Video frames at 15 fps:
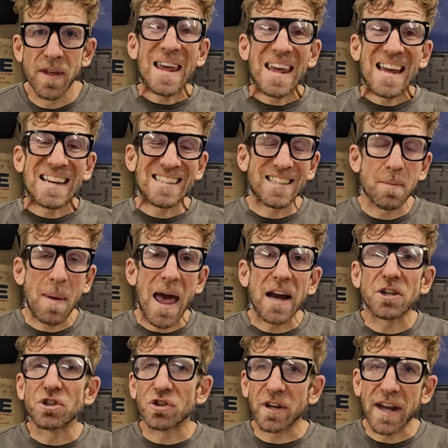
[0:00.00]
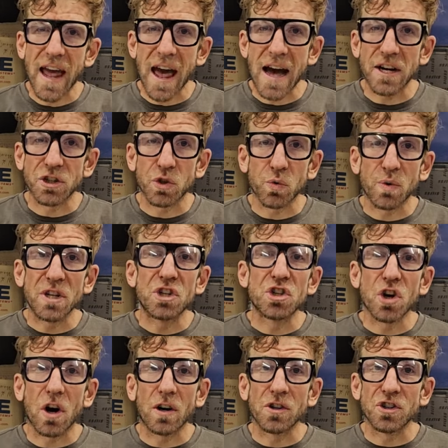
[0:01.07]
making some extra cash
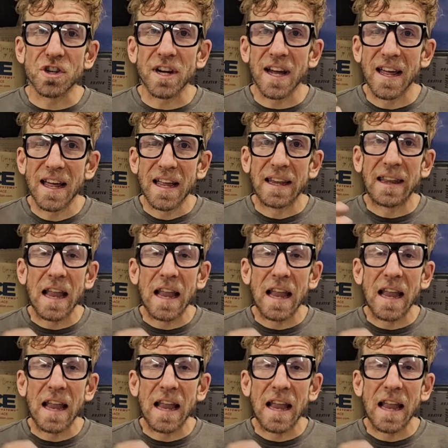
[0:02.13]
recharging